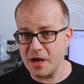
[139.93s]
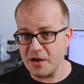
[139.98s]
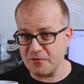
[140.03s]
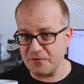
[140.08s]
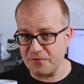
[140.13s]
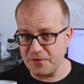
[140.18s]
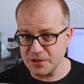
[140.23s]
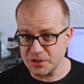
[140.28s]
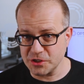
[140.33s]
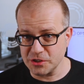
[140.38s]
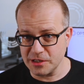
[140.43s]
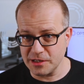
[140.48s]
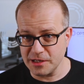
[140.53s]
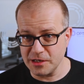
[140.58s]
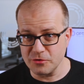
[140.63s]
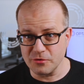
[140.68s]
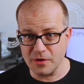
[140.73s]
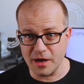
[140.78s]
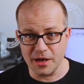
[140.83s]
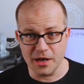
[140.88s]
efficiently
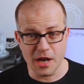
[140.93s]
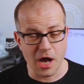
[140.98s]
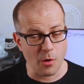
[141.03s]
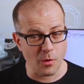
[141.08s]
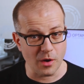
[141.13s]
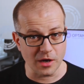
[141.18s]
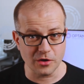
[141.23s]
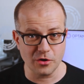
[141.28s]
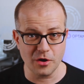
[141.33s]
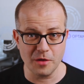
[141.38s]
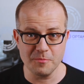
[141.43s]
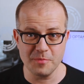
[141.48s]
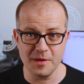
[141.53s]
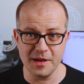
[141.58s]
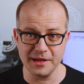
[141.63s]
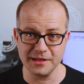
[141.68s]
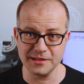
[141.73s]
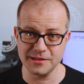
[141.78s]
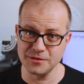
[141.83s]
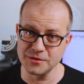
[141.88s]
run our
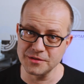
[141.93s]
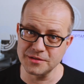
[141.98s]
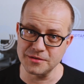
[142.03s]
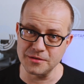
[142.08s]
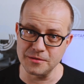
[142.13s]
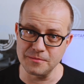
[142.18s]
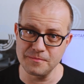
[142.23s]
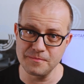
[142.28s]
complex system.